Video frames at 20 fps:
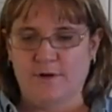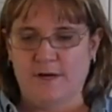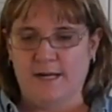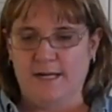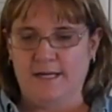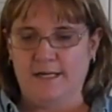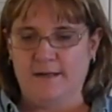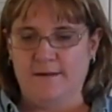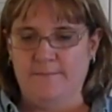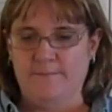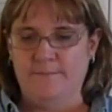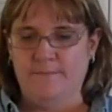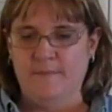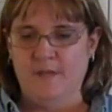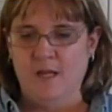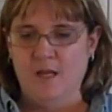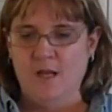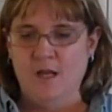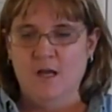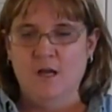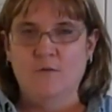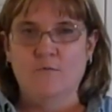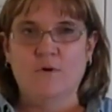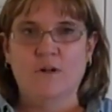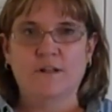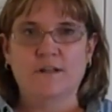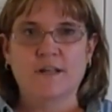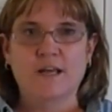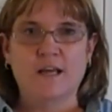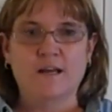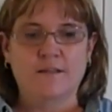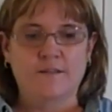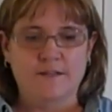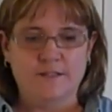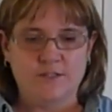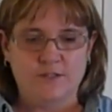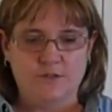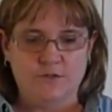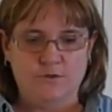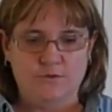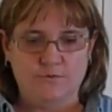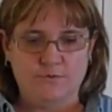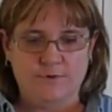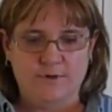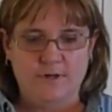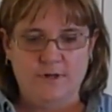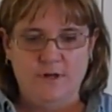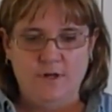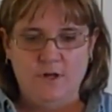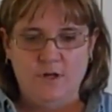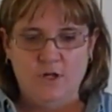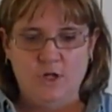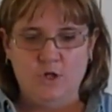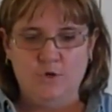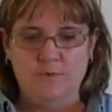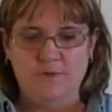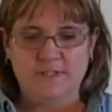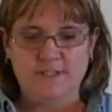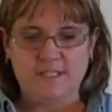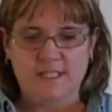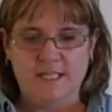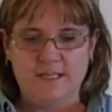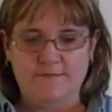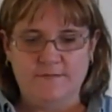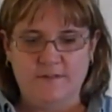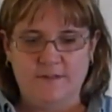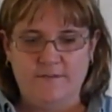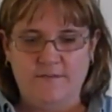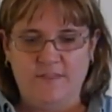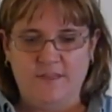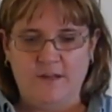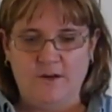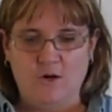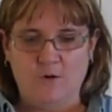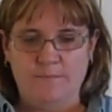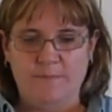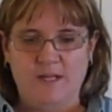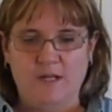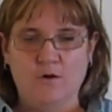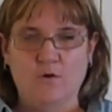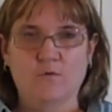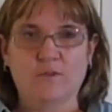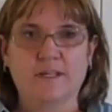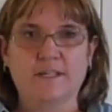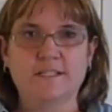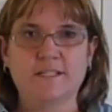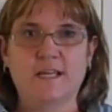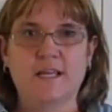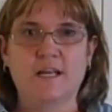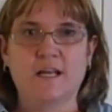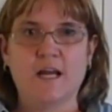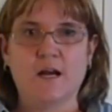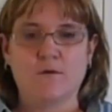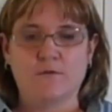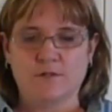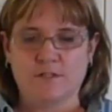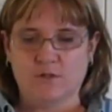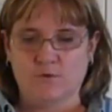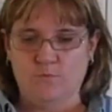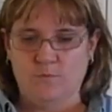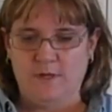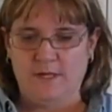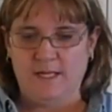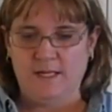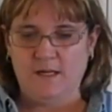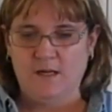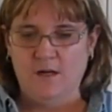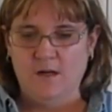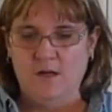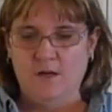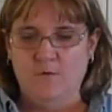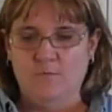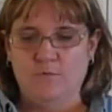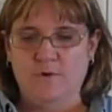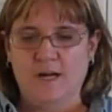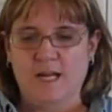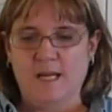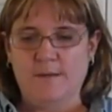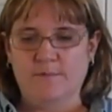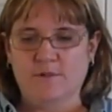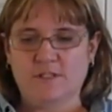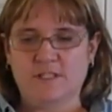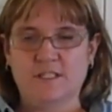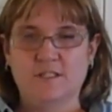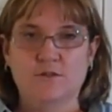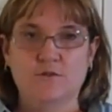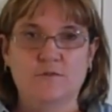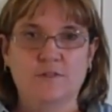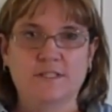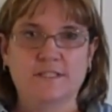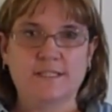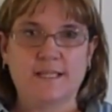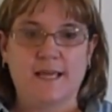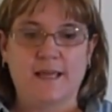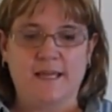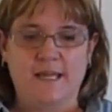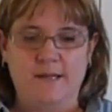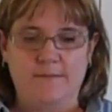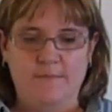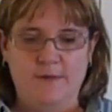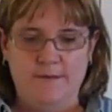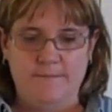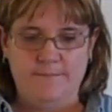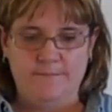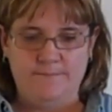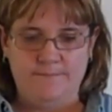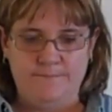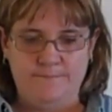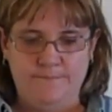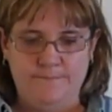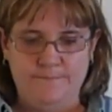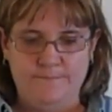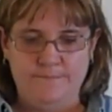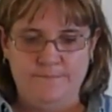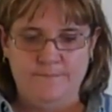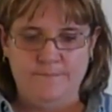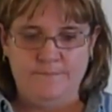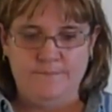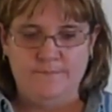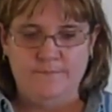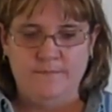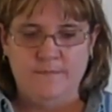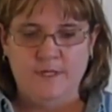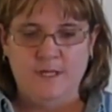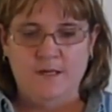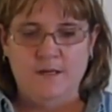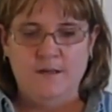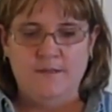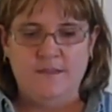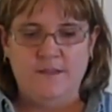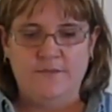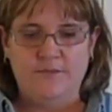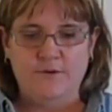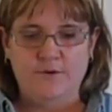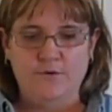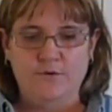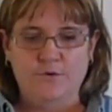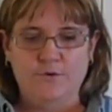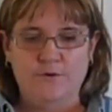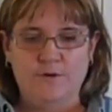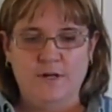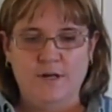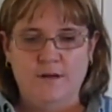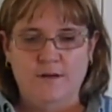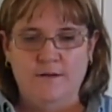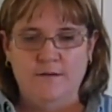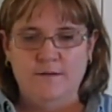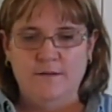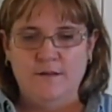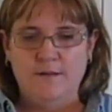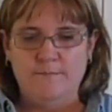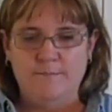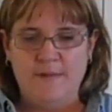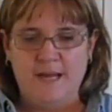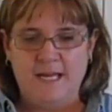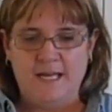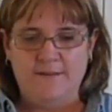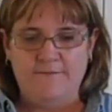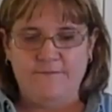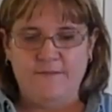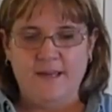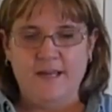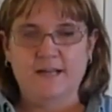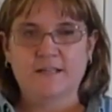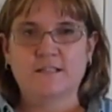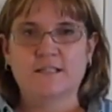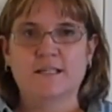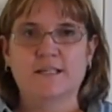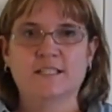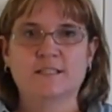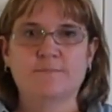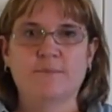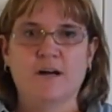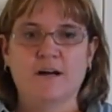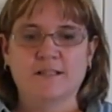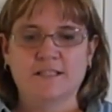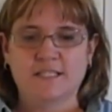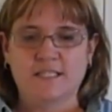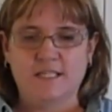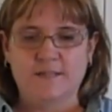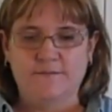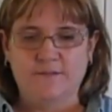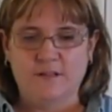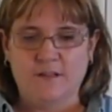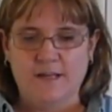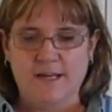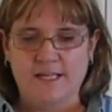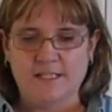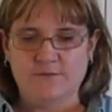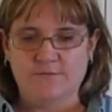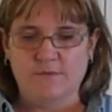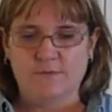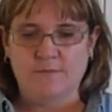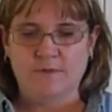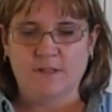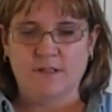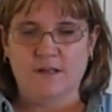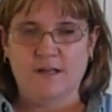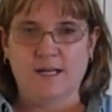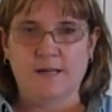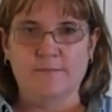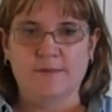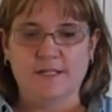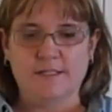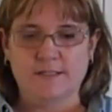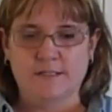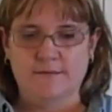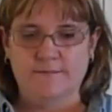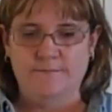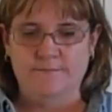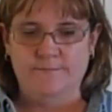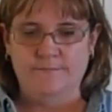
grade, while none of the children who received the therapy only 10 hours a week were able to do the same. The third main effect is positive classroom climate.